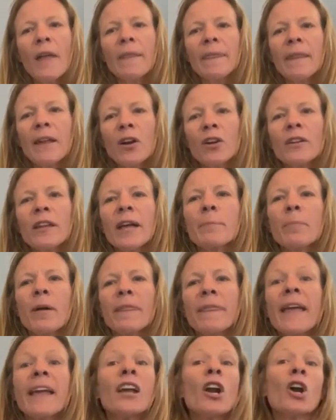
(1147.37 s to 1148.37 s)
and they're like,
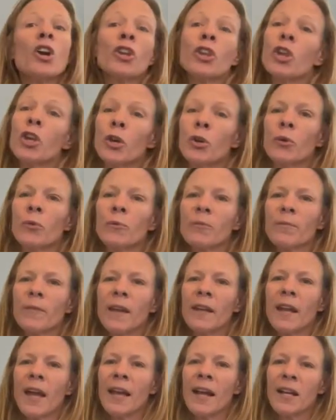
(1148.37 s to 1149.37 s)
but they aren't you.
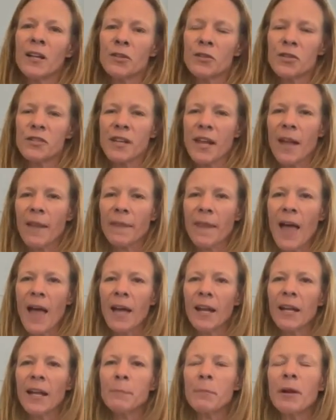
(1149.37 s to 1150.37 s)
And mm-hmm. I understand
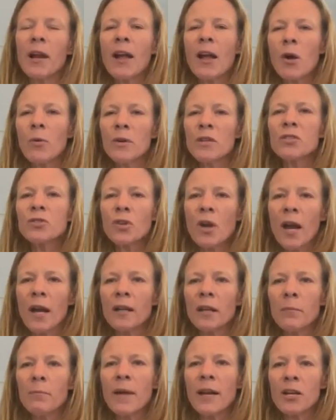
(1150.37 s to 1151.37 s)
that, but I always
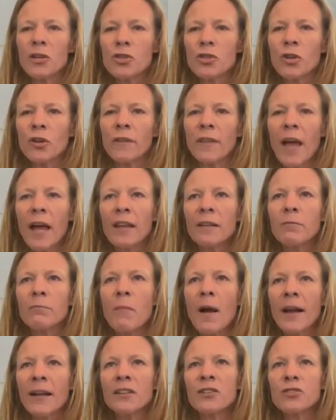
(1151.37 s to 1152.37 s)
try to make sure that
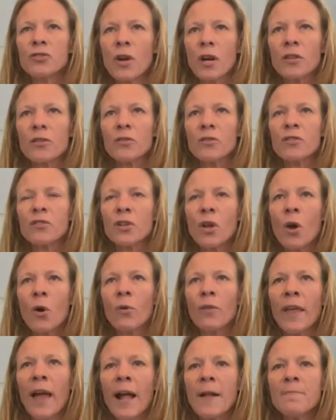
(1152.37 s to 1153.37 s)
my instructors
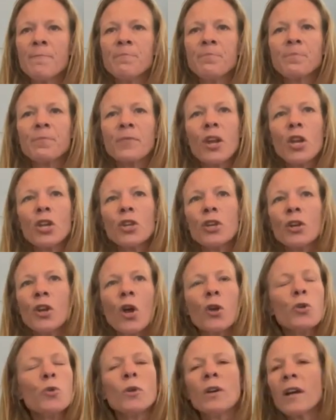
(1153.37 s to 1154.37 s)
know that, you
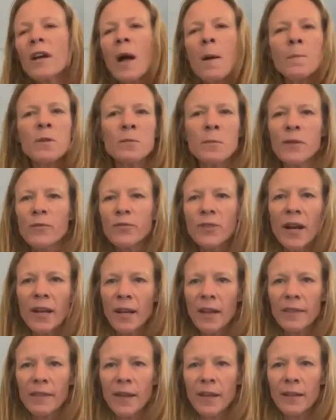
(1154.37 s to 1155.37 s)
know, you can come to me for
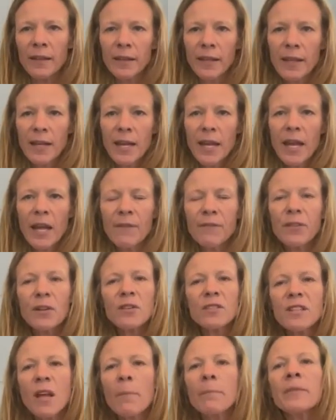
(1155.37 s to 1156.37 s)
anything. If
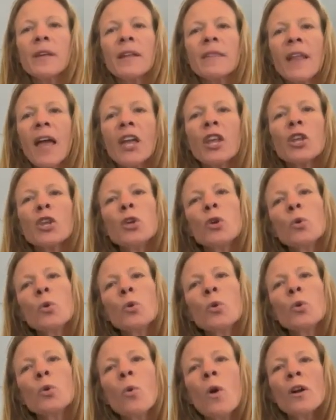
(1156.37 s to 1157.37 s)
there's something that
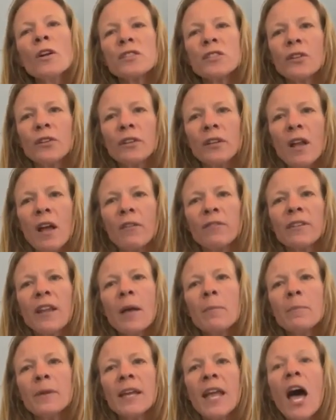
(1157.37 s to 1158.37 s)
you aren't certain
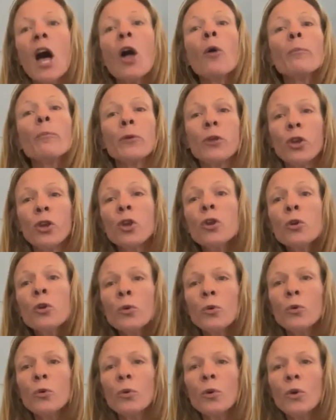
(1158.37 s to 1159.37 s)
of, let me help
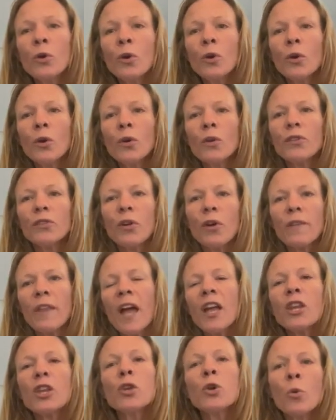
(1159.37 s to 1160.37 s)
you so
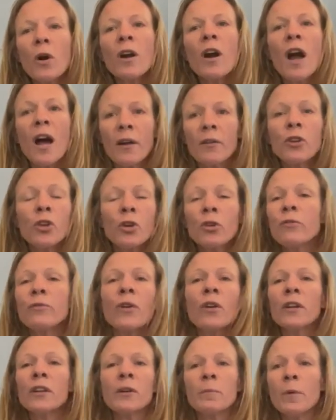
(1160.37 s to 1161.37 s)
that you are uh, you're
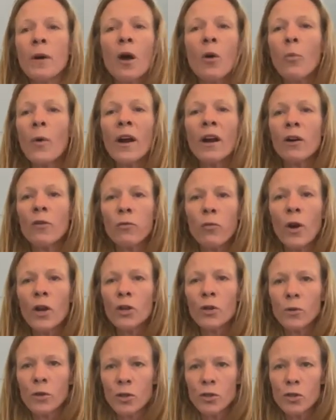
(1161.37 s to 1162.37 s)
fully aware of what
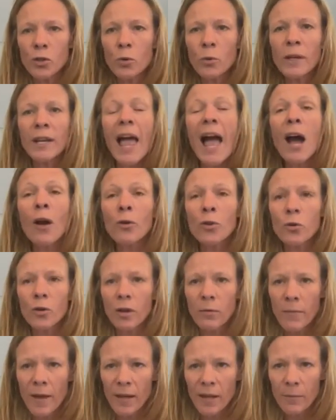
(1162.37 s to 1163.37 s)
you can do and how you
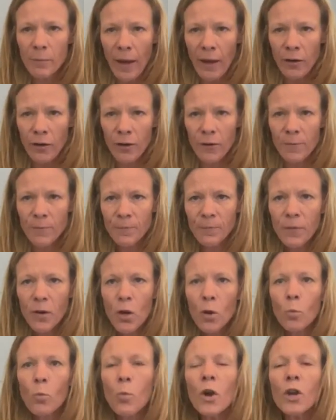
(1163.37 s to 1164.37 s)
can make it better.
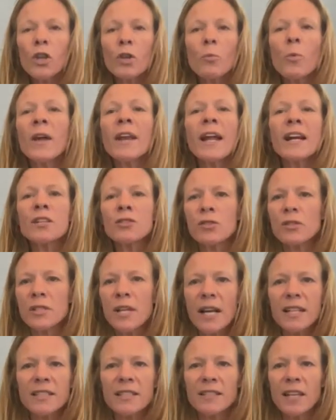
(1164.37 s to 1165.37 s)
What mm-hmm. what
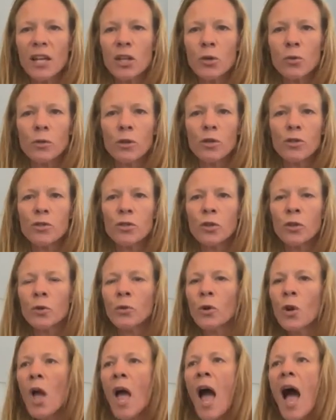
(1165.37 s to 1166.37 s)
exercises that you can
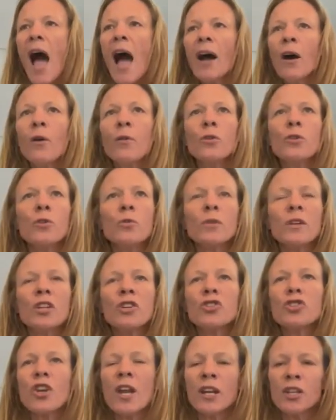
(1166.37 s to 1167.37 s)
do, how you
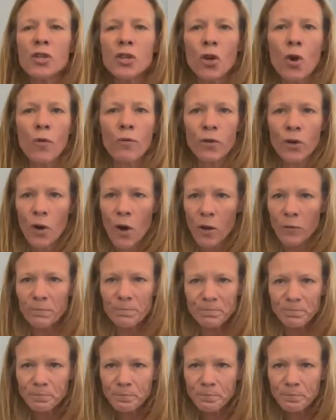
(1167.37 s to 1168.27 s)
can change it overall.